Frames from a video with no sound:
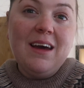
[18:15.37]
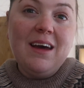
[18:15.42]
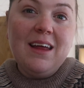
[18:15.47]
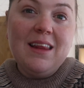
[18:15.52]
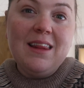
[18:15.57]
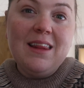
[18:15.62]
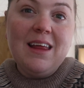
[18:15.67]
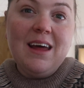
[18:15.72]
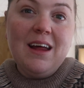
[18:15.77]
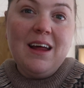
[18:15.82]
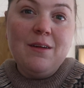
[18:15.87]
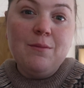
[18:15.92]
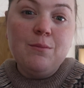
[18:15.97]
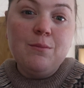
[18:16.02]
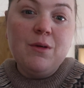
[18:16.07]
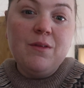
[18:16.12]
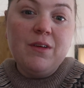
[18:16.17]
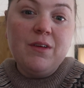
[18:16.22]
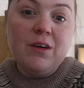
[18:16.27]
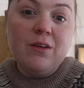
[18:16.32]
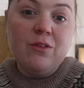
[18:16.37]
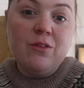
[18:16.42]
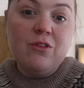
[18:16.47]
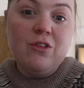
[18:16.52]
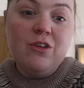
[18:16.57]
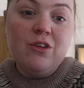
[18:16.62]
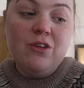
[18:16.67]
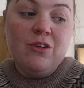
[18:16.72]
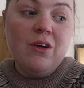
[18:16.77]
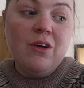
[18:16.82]
and then moving on
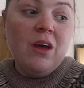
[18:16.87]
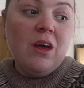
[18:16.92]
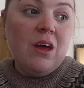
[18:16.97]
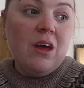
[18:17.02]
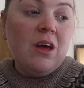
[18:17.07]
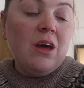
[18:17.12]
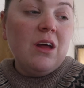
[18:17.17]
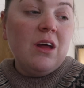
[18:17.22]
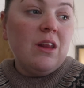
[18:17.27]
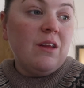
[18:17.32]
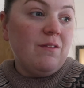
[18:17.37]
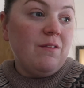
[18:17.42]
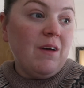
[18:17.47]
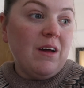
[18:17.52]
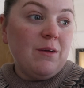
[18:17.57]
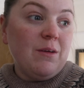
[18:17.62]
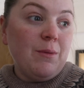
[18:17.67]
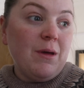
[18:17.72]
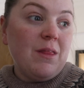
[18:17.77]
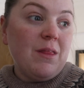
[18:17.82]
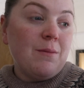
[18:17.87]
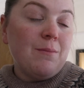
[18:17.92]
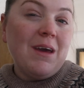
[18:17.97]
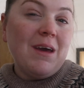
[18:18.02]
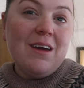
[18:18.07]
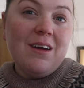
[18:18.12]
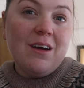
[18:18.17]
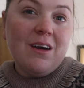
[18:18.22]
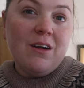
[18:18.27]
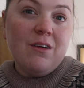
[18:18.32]
to the final bit of the
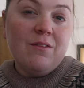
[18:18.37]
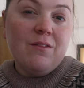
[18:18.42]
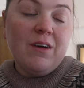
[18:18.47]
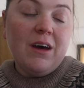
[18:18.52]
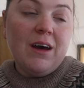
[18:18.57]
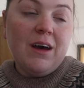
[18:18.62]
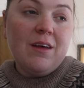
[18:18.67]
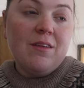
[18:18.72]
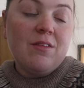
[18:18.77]
makeover.